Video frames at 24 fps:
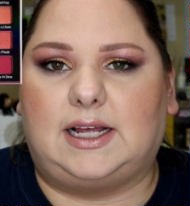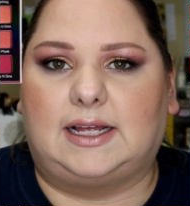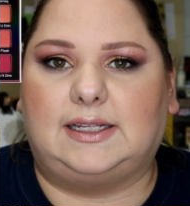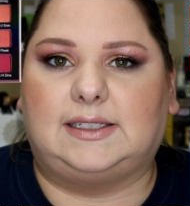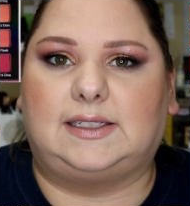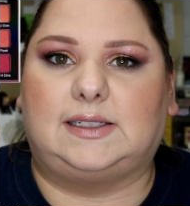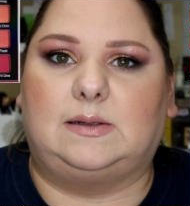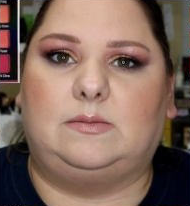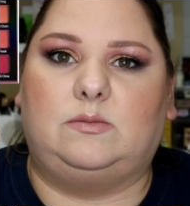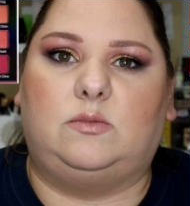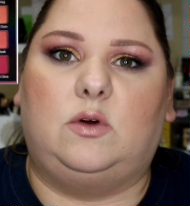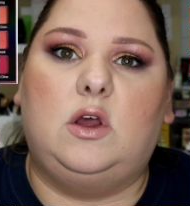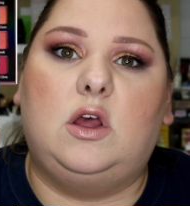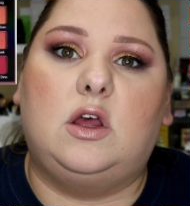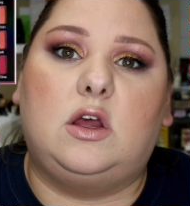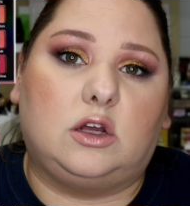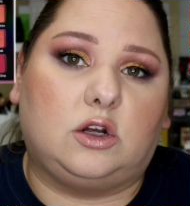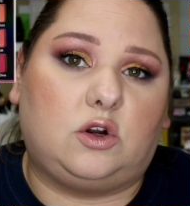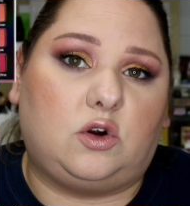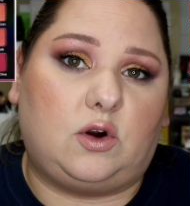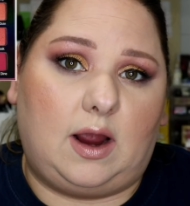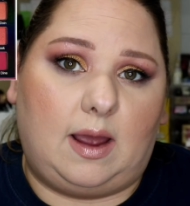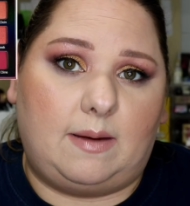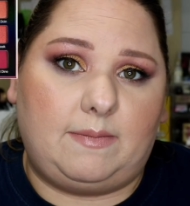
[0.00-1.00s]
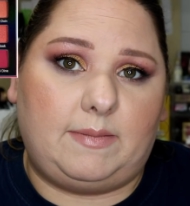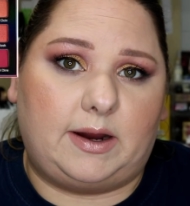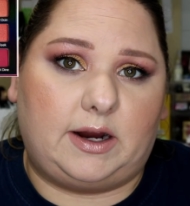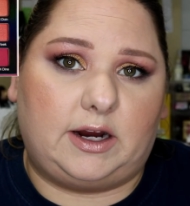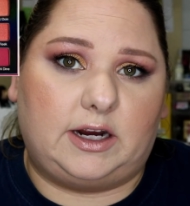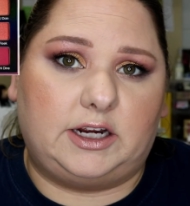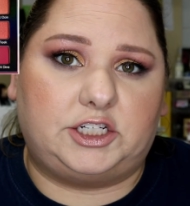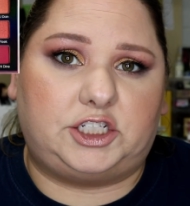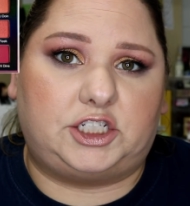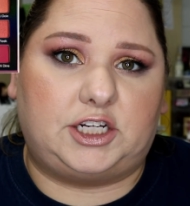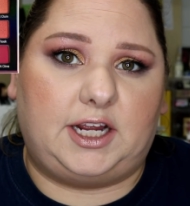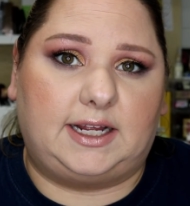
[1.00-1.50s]
Has some
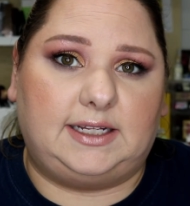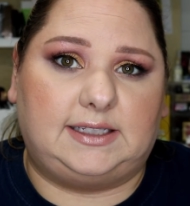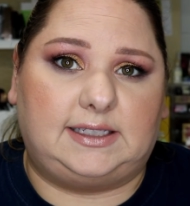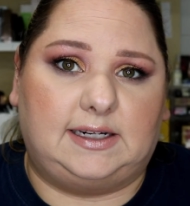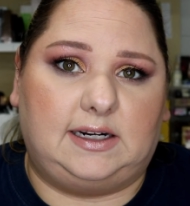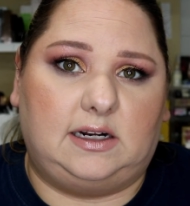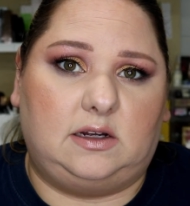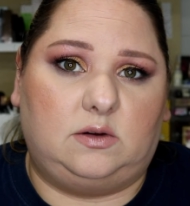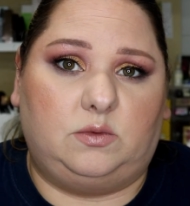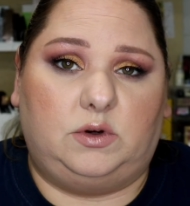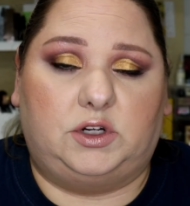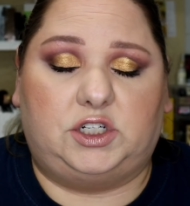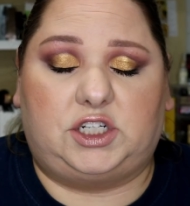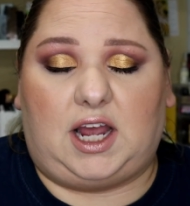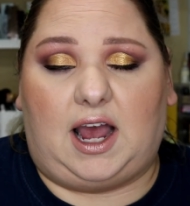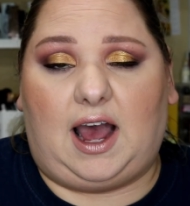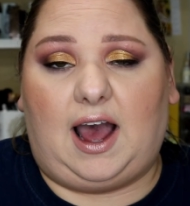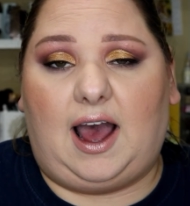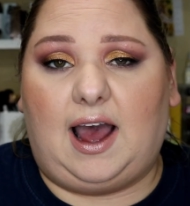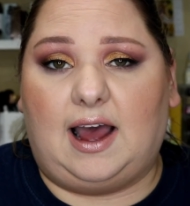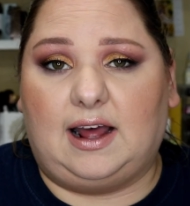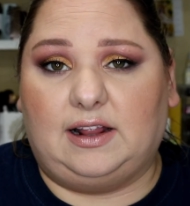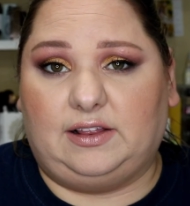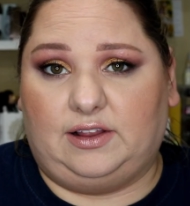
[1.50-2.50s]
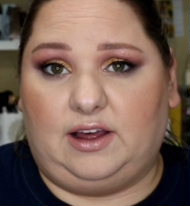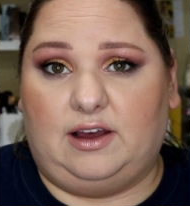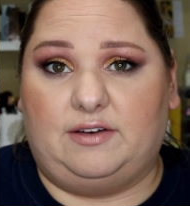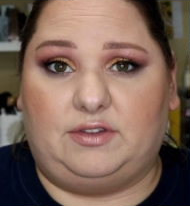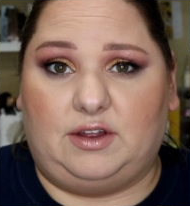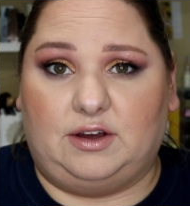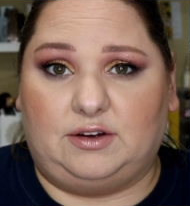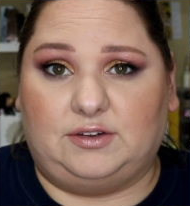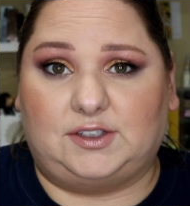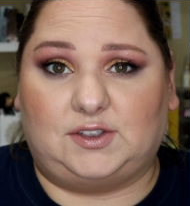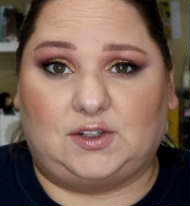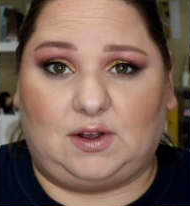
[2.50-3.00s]
cranberry shades in it, which I
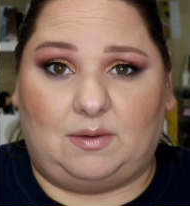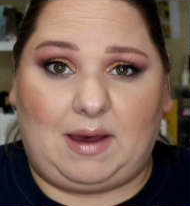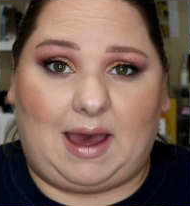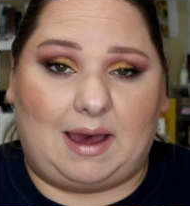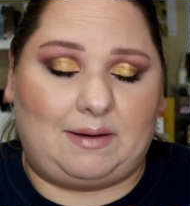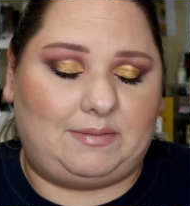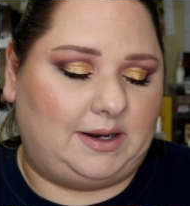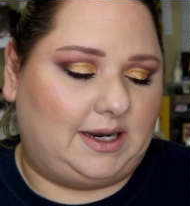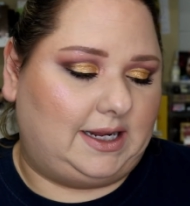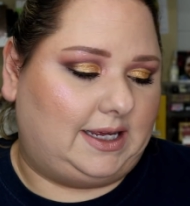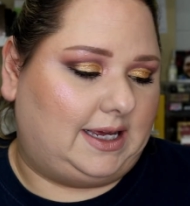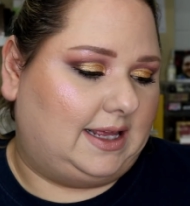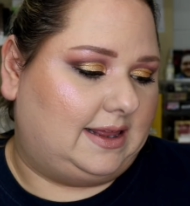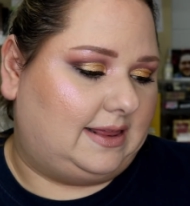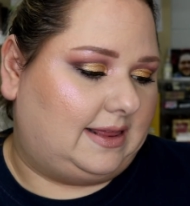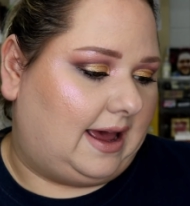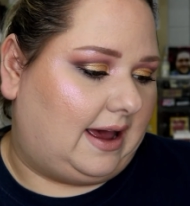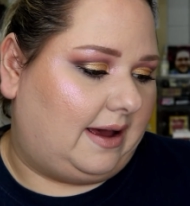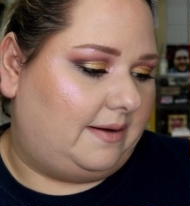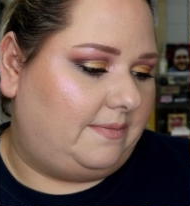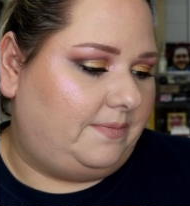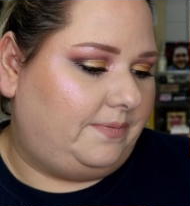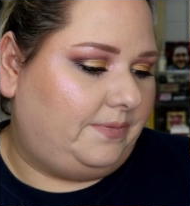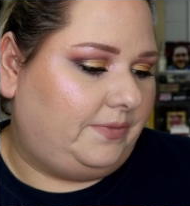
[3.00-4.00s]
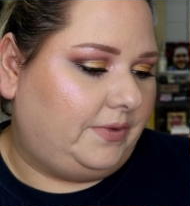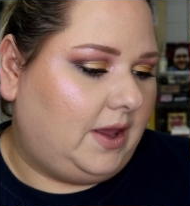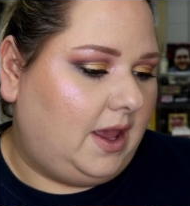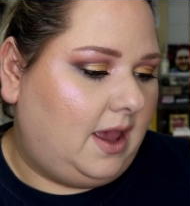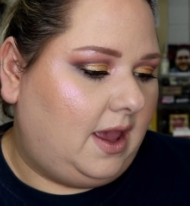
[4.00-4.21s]
love those, so I'm happy to get that.